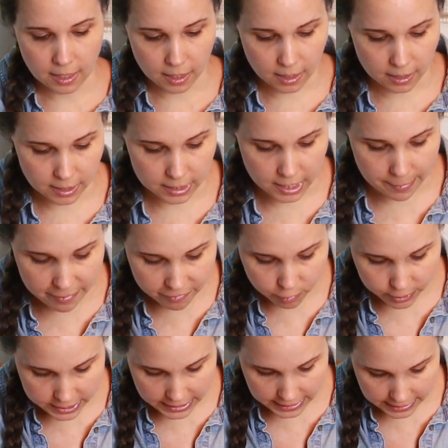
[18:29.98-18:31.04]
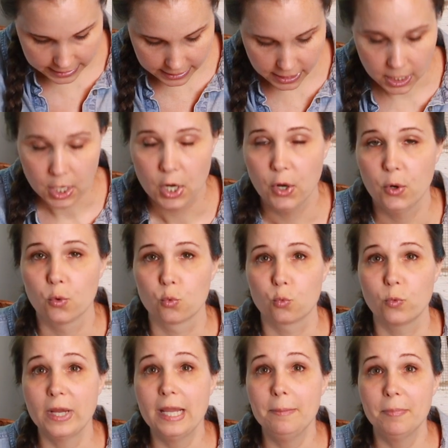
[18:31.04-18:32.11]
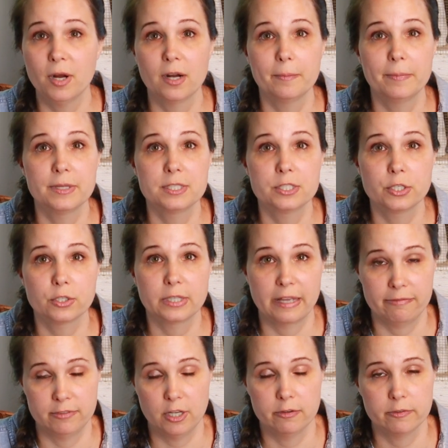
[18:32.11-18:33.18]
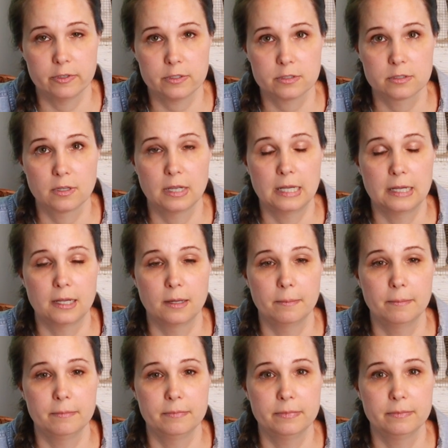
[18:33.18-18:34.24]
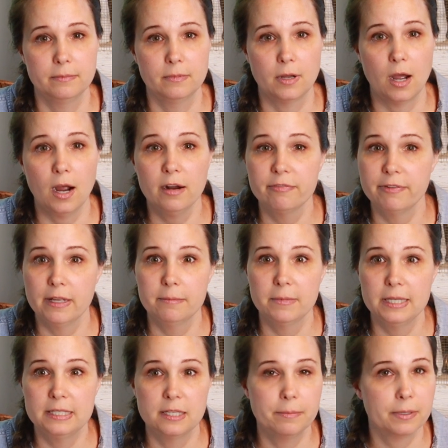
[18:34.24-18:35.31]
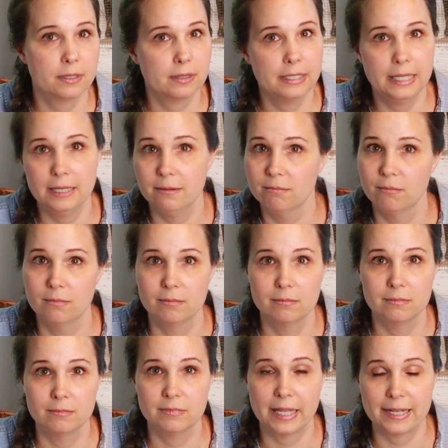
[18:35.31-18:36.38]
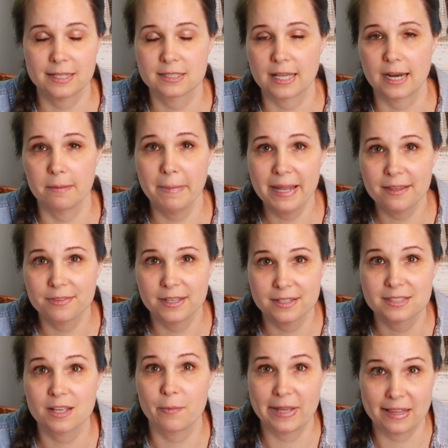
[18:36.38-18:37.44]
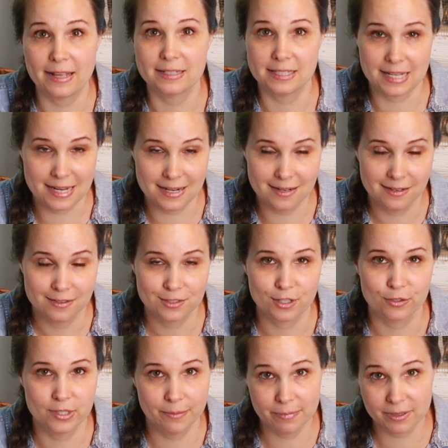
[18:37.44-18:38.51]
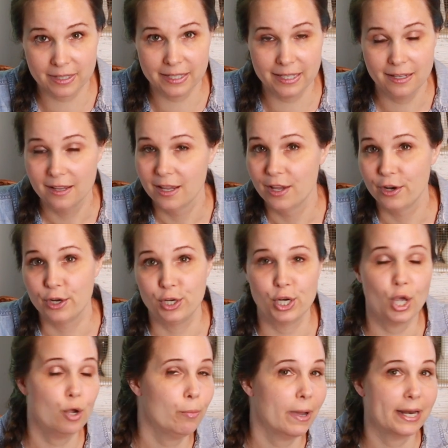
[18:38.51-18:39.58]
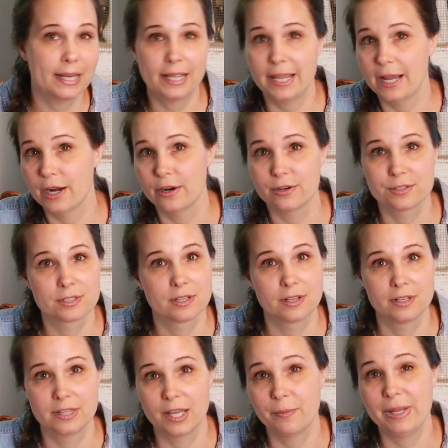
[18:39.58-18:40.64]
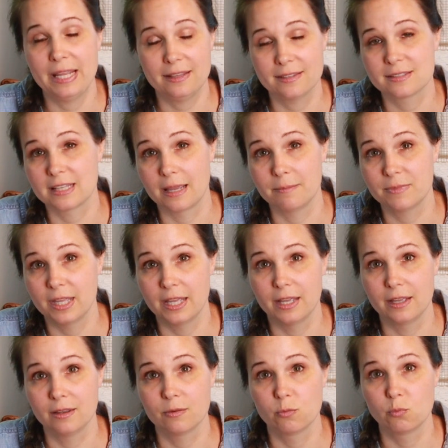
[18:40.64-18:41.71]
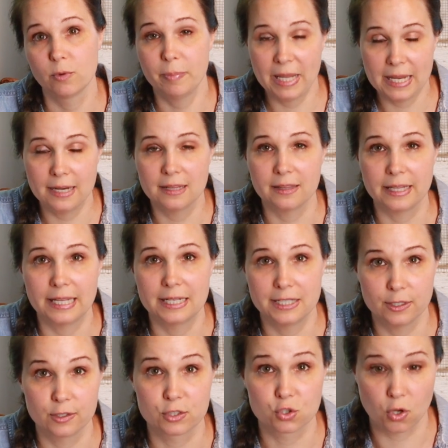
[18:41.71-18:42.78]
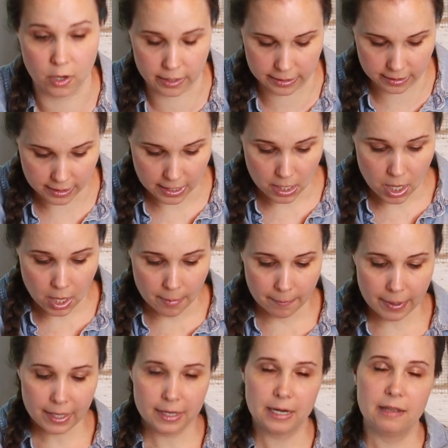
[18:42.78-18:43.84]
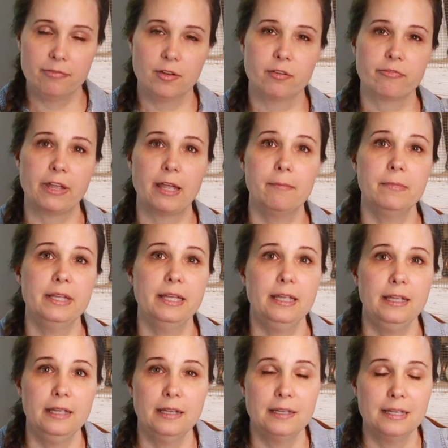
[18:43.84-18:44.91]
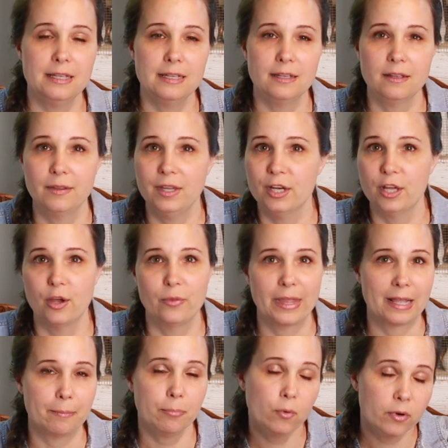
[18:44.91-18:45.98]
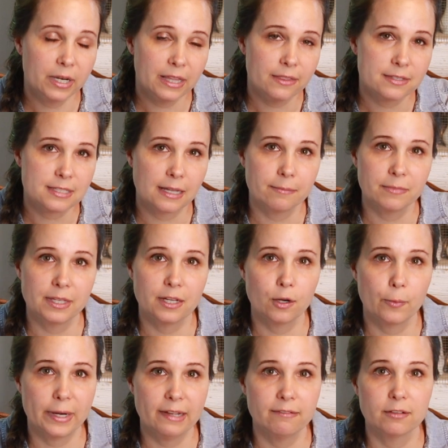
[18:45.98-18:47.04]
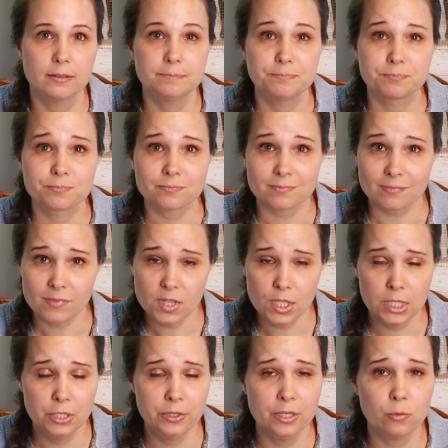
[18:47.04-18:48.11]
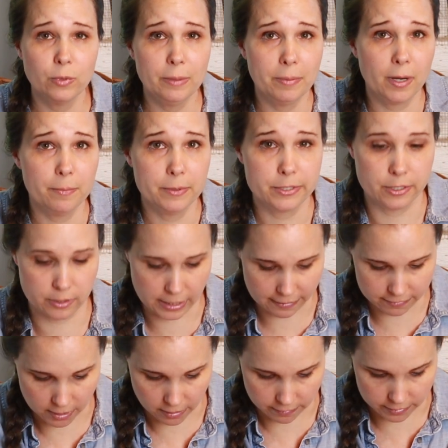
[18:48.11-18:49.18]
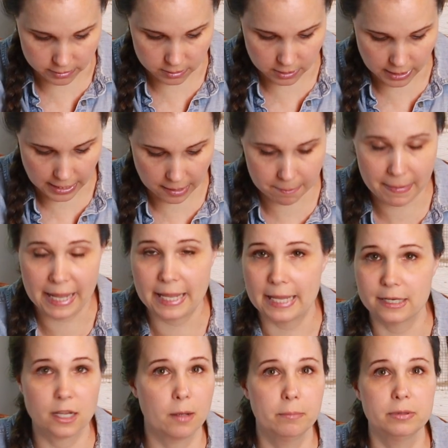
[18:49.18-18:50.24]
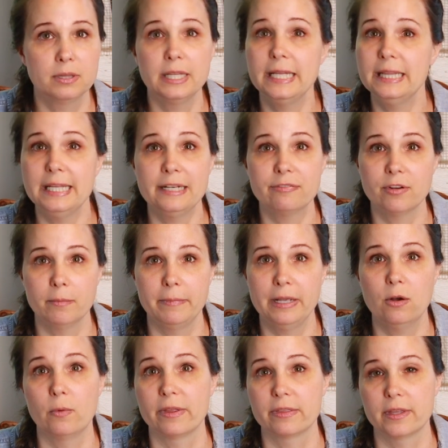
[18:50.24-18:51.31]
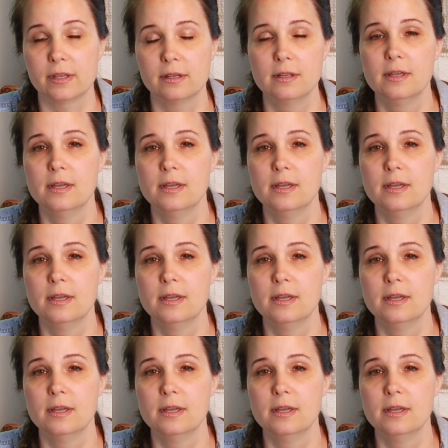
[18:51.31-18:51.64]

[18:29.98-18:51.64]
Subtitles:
Number 14, repurpose your leftovers. Our family typically, like I said, I make things that we like to eat. So typically nobody cares that we eat the same thing repeatedly until it's gone. But if your family, you know, they get bored eating the same thing or whatever, you can repurpose your leftovers and make a completely different meal with it.